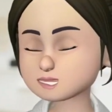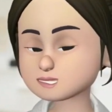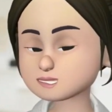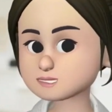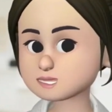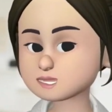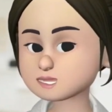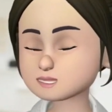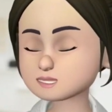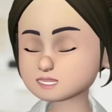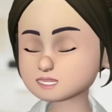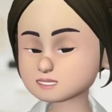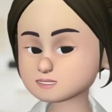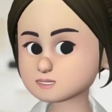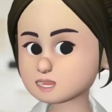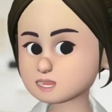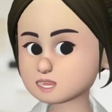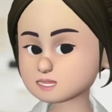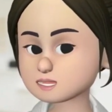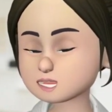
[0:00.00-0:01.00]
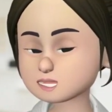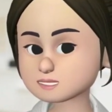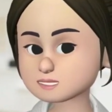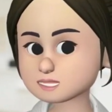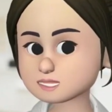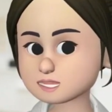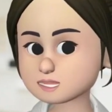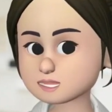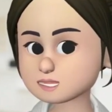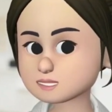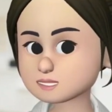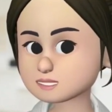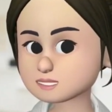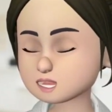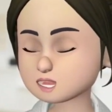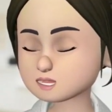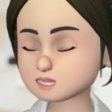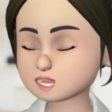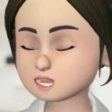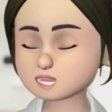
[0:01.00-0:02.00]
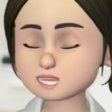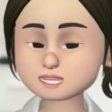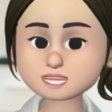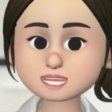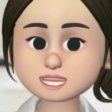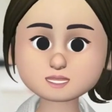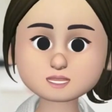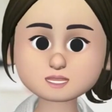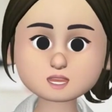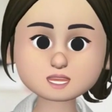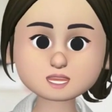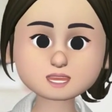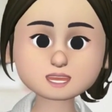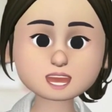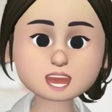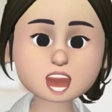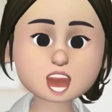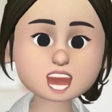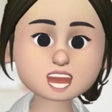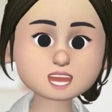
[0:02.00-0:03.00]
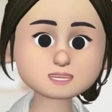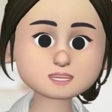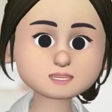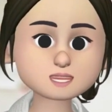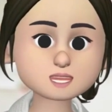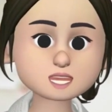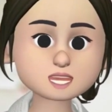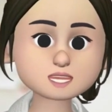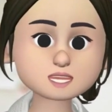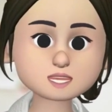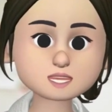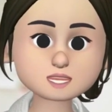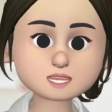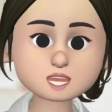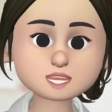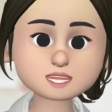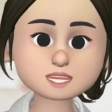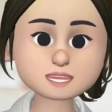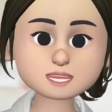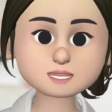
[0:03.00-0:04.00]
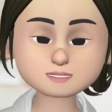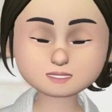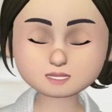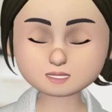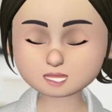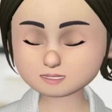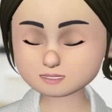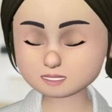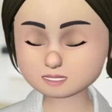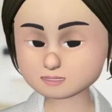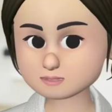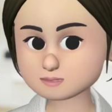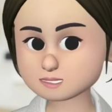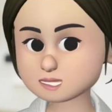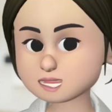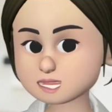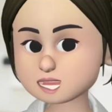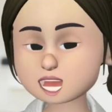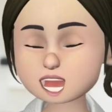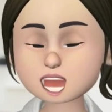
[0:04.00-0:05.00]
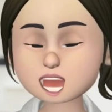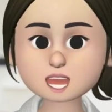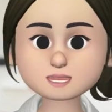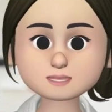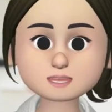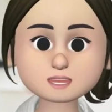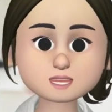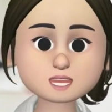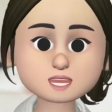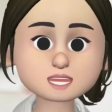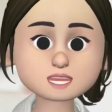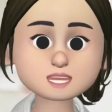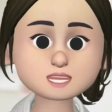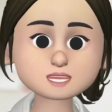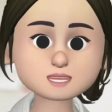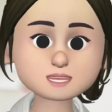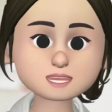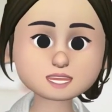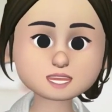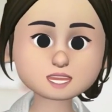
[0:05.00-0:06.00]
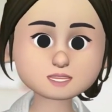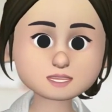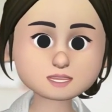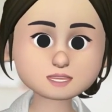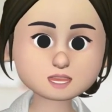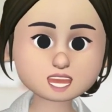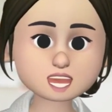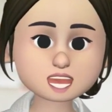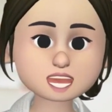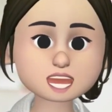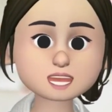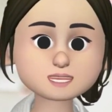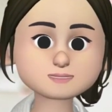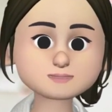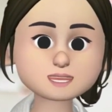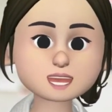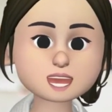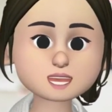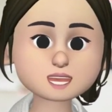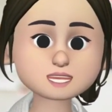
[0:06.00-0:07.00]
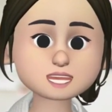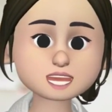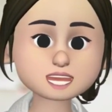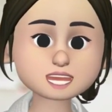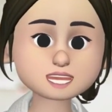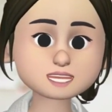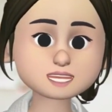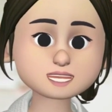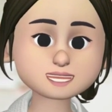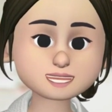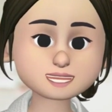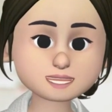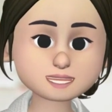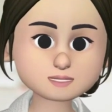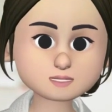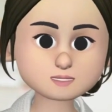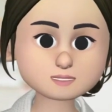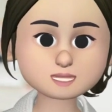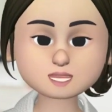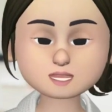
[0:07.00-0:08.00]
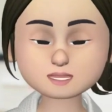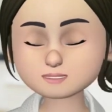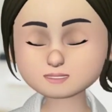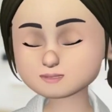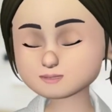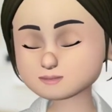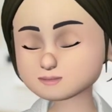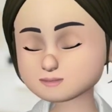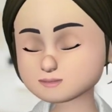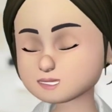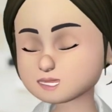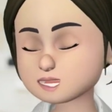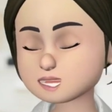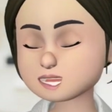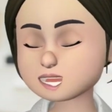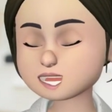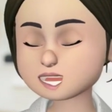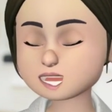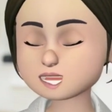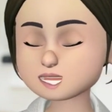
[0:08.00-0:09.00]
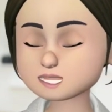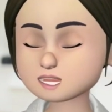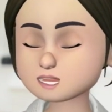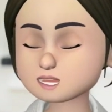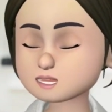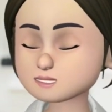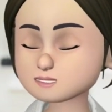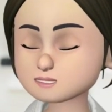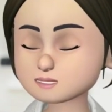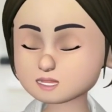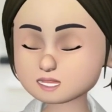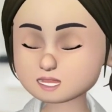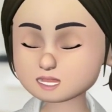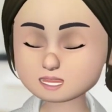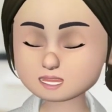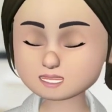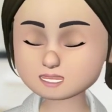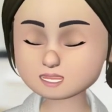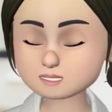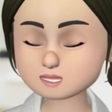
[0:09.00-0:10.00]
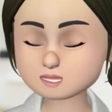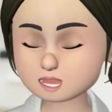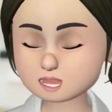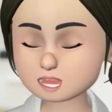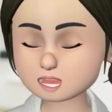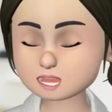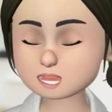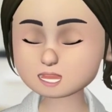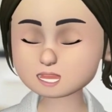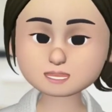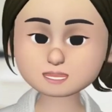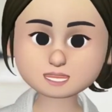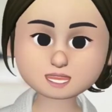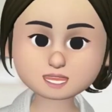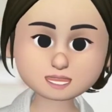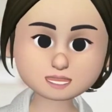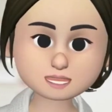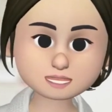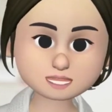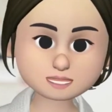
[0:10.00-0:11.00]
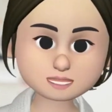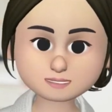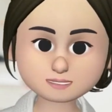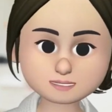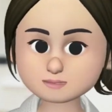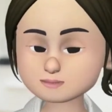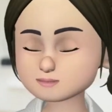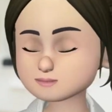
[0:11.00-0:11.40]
Next, for pyrazinamide, it can cause hyperuricemia. Hyperuricemia pyrazinamide. And it can also cause hepatitis.